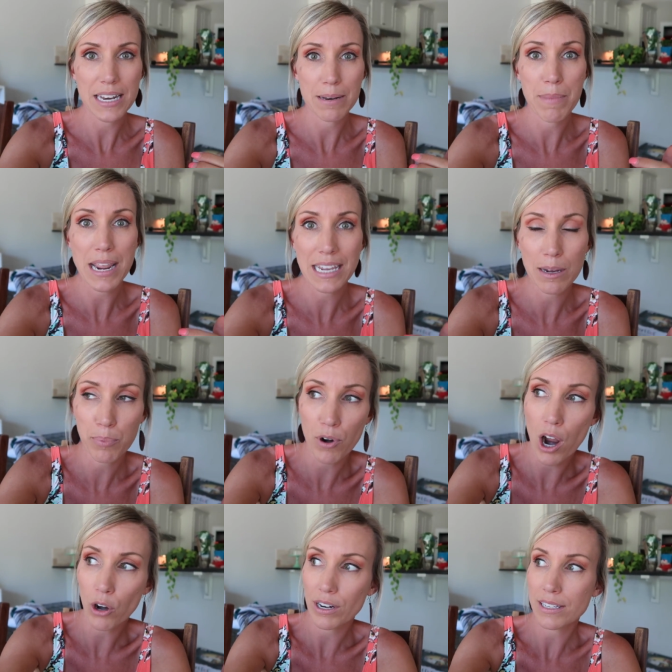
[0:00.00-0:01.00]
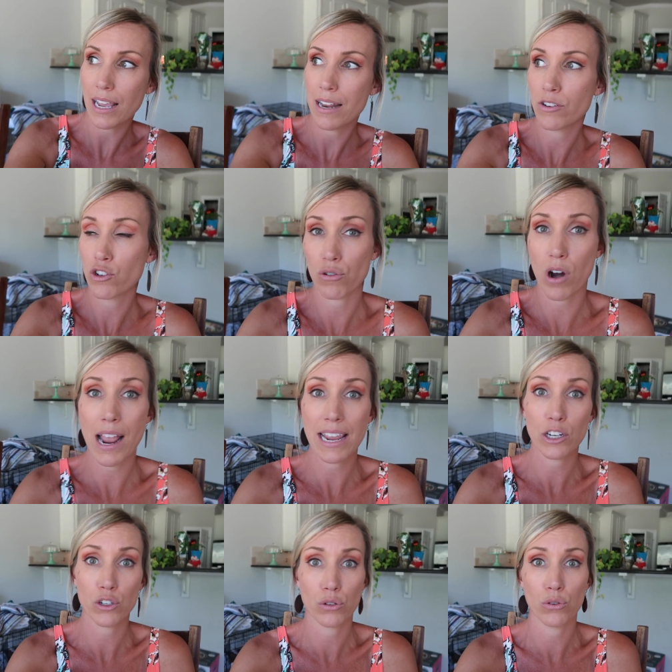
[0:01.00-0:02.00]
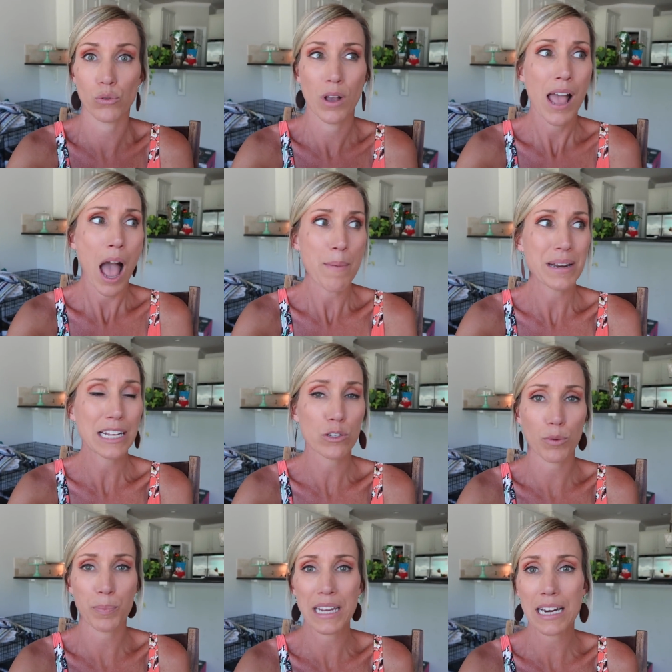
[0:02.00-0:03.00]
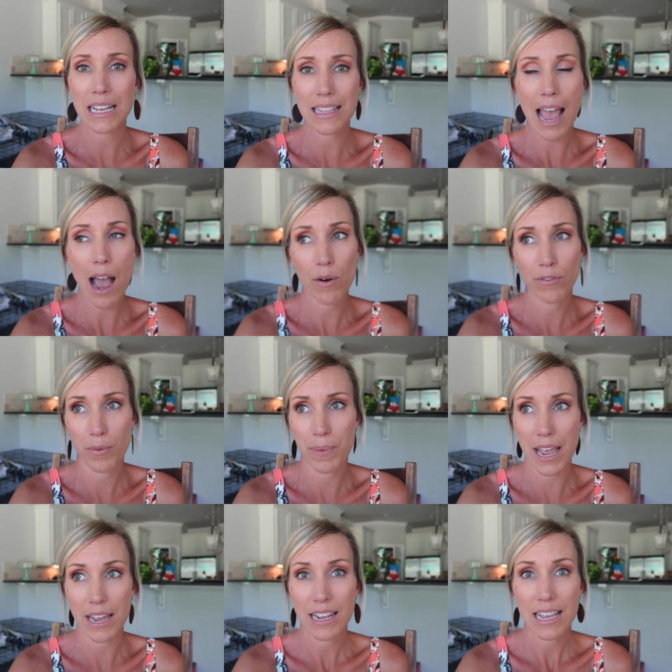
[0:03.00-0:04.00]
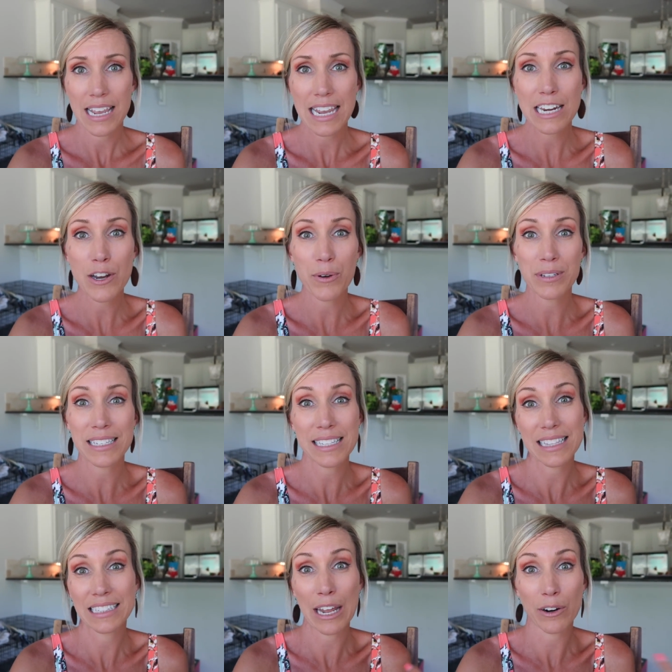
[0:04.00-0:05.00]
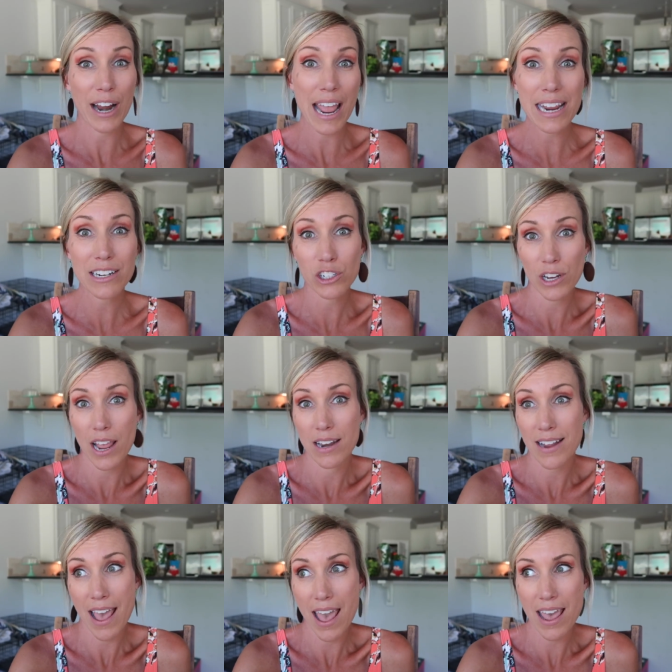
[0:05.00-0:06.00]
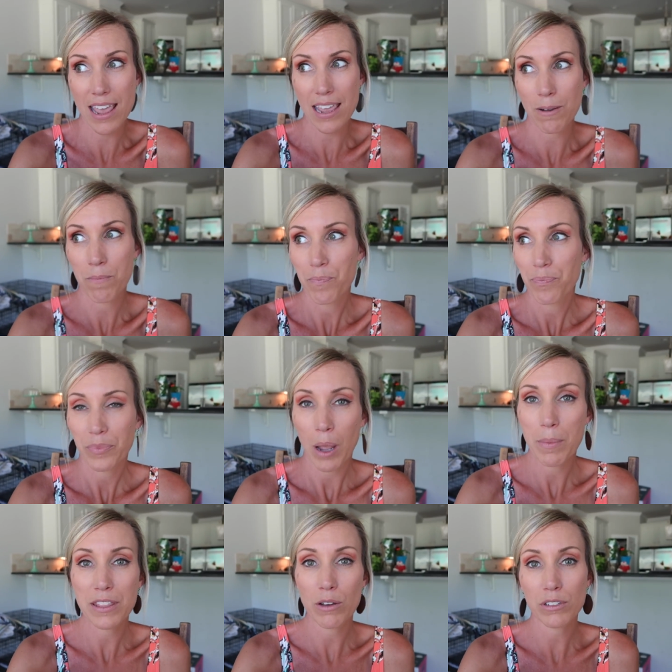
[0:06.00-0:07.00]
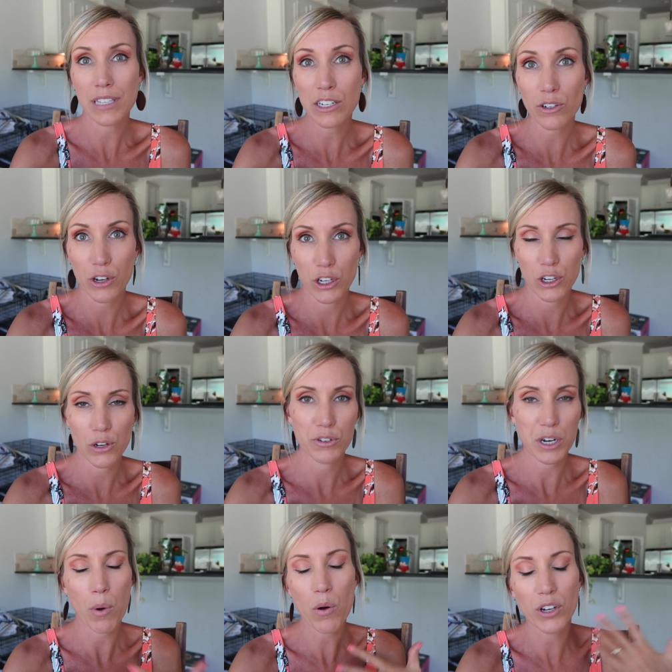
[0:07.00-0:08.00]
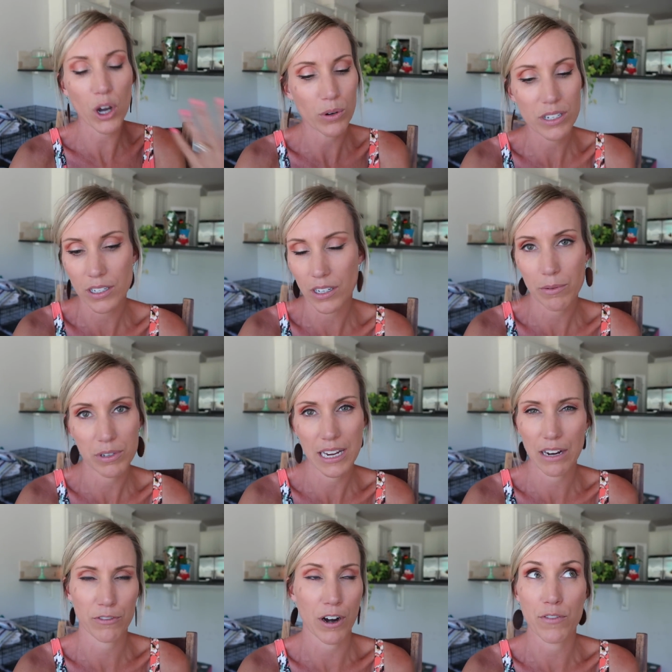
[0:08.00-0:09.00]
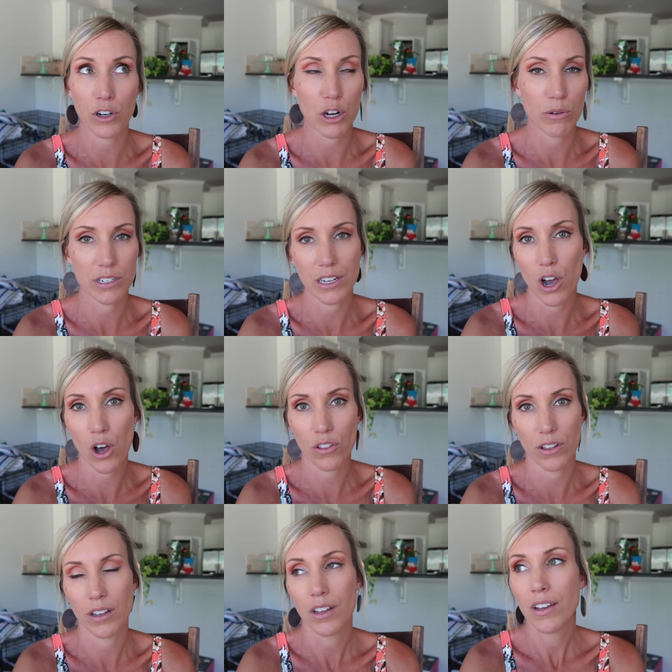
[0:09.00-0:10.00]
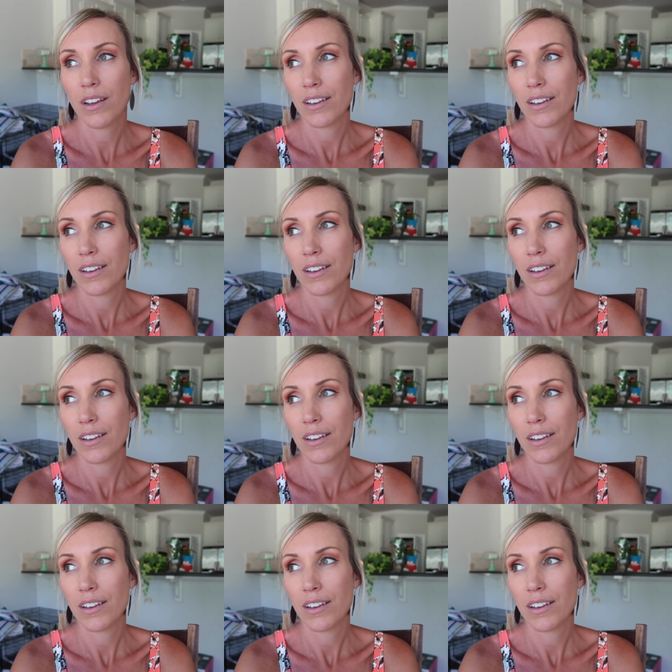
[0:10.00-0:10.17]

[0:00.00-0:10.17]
But making progress and trying to, I mean, he's repeating the alphabet. He knows letter H and A. I mean, those things are huge. I won't go into, it would take forever to go into all the,